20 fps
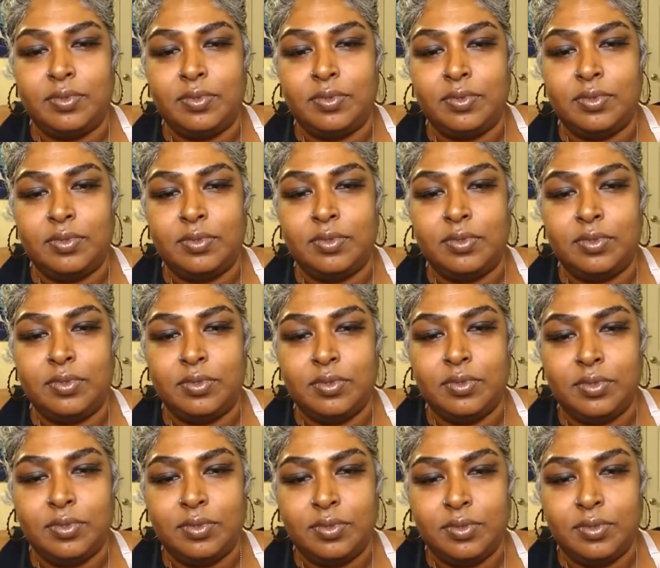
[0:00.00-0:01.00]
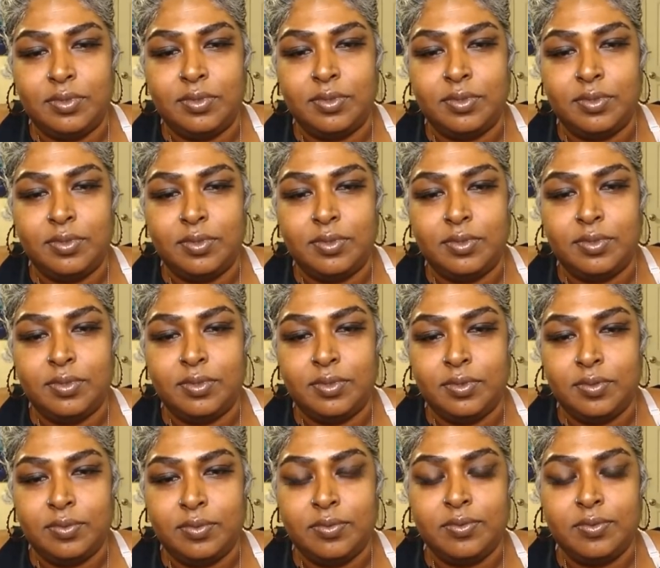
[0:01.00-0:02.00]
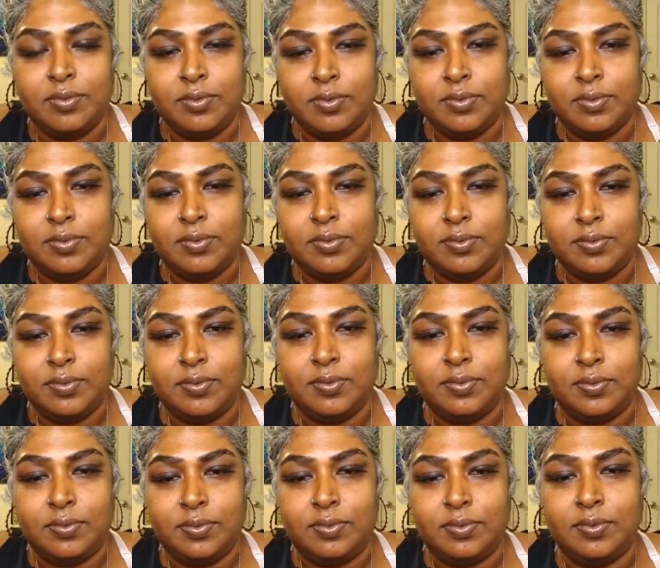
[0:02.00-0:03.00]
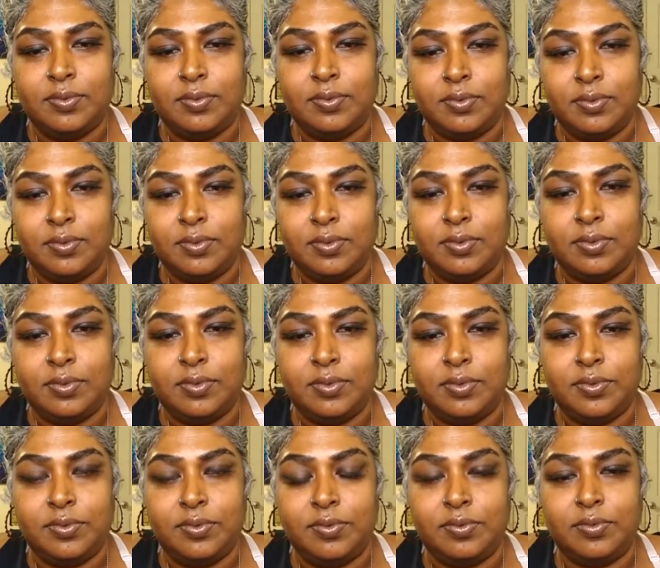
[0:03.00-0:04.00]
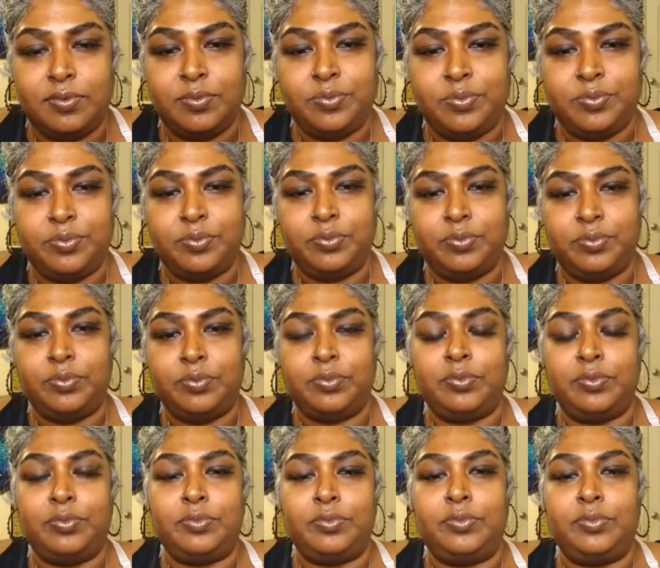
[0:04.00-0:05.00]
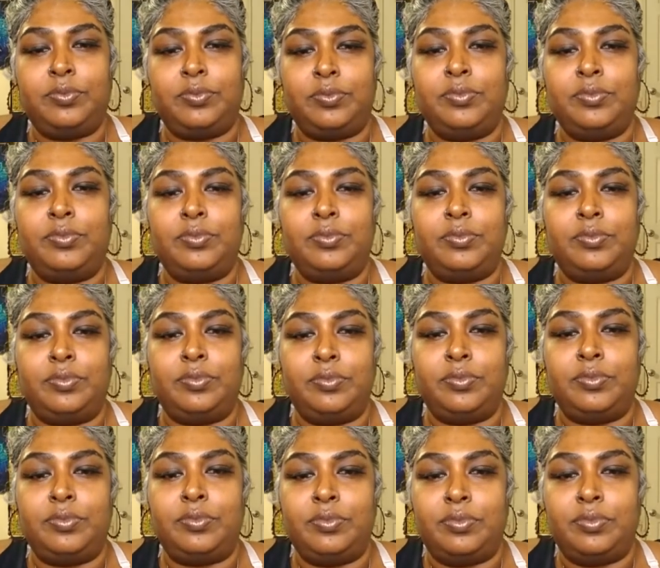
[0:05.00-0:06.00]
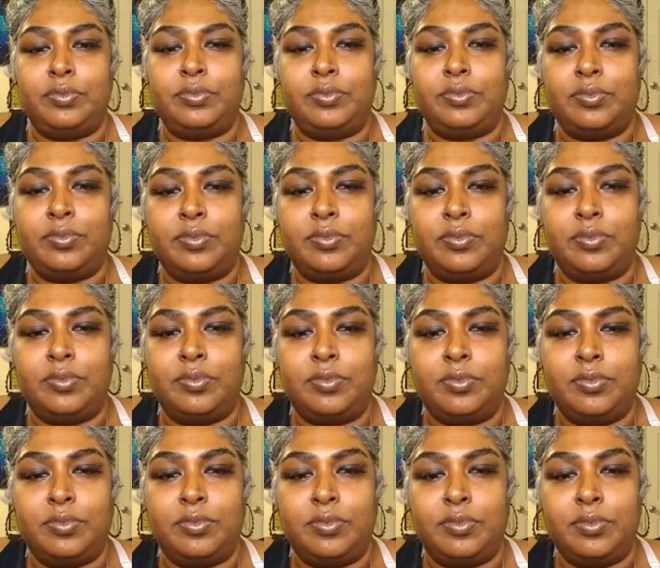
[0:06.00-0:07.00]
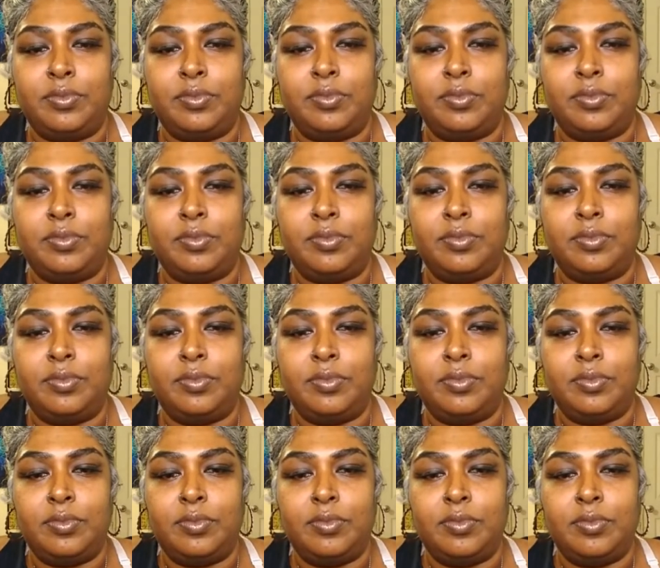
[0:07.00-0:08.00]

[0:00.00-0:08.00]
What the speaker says: (not speaking)